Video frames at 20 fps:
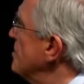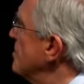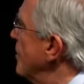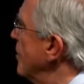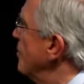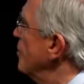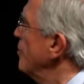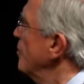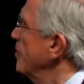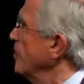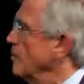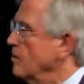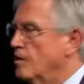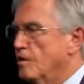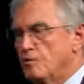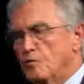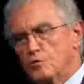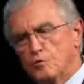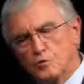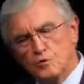is arguing
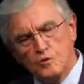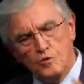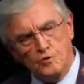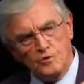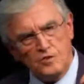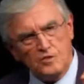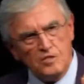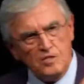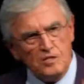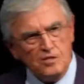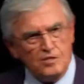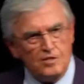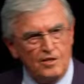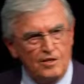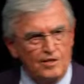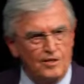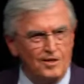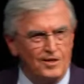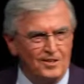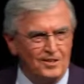that it was not
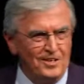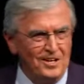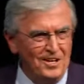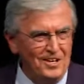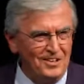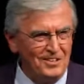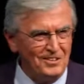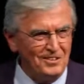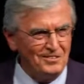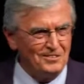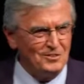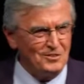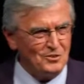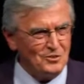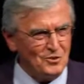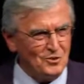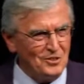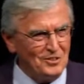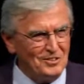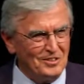Caesar that
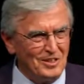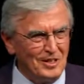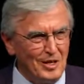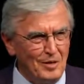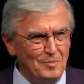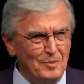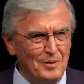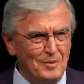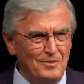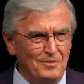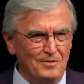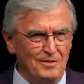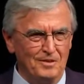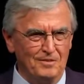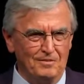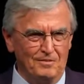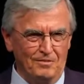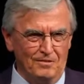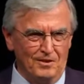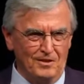destroyed the library
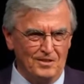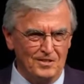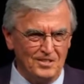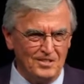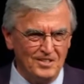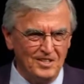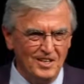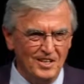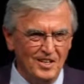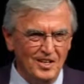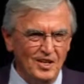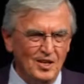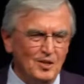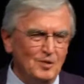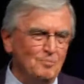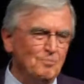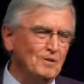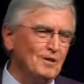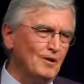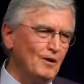first,
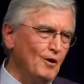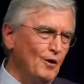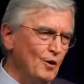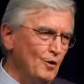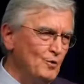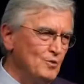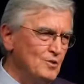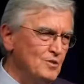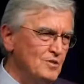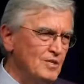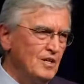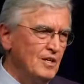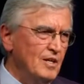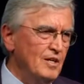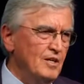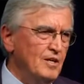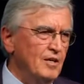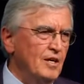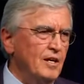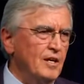because
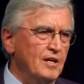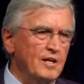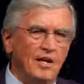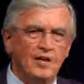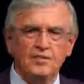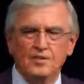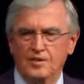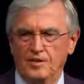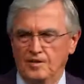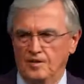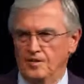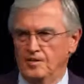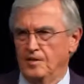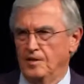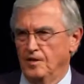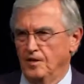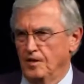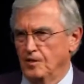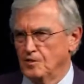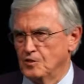another
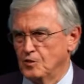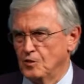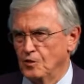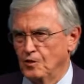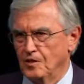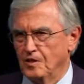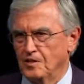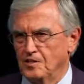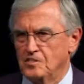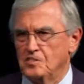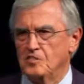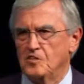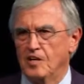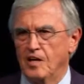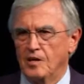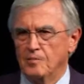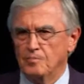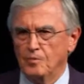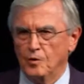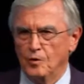historian,
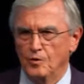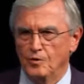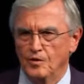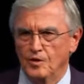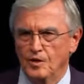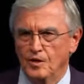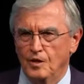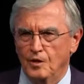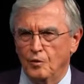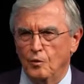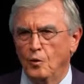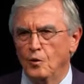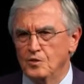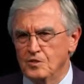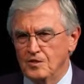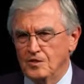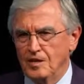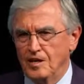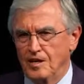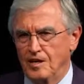Strabo,
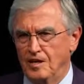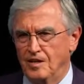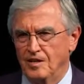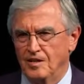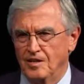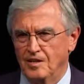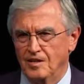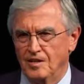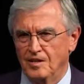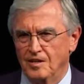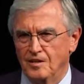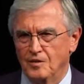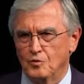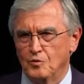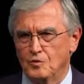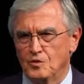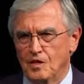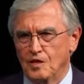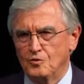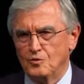was there
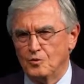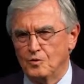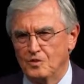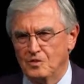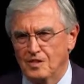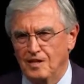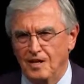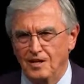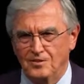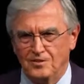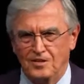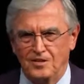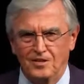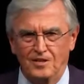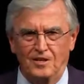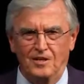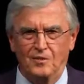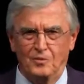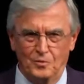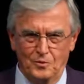2 centuries
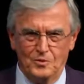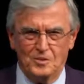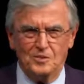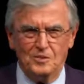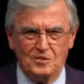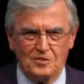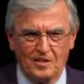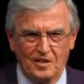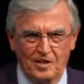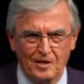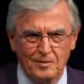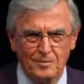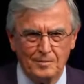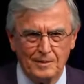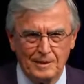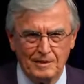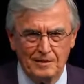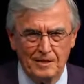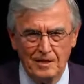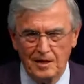later and was
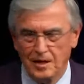describing the